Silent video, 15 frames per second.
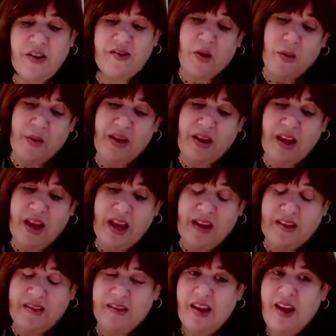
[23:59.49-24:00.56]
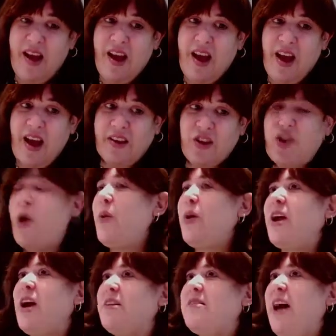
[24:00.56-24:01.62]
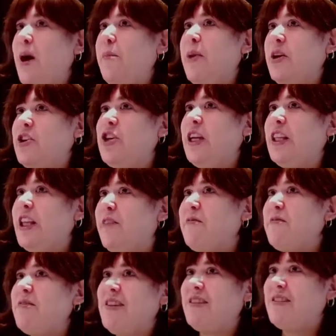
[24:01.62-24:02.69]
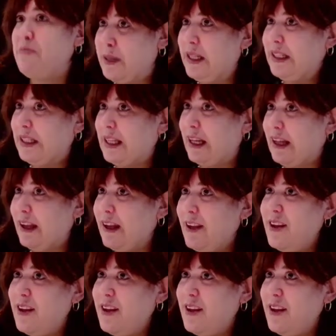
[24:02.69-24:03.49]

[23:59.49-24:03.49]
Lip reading: So it's showing us how much he loves this building.